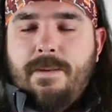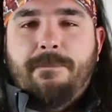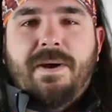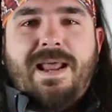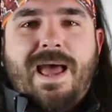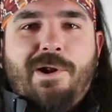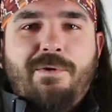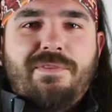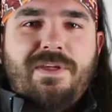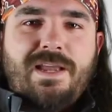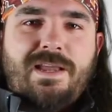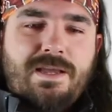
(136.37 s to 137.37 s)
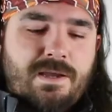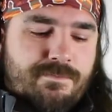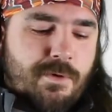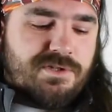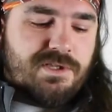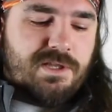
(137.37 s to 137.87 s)
but I don't think
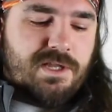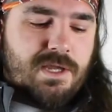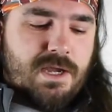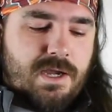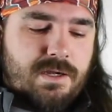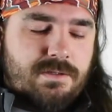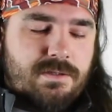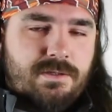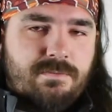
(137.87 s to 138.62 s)
most of the